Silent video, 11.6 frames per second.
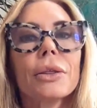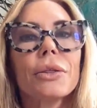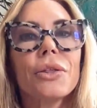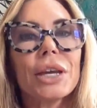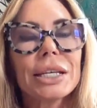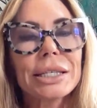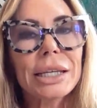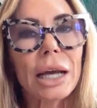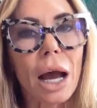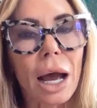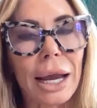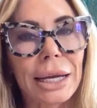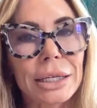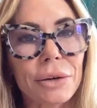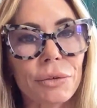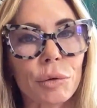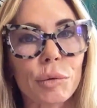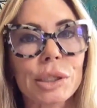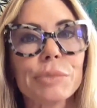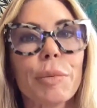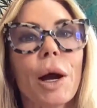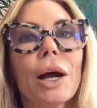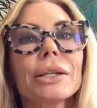This kind of a
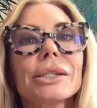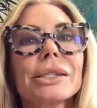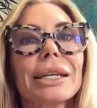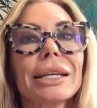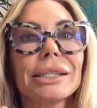response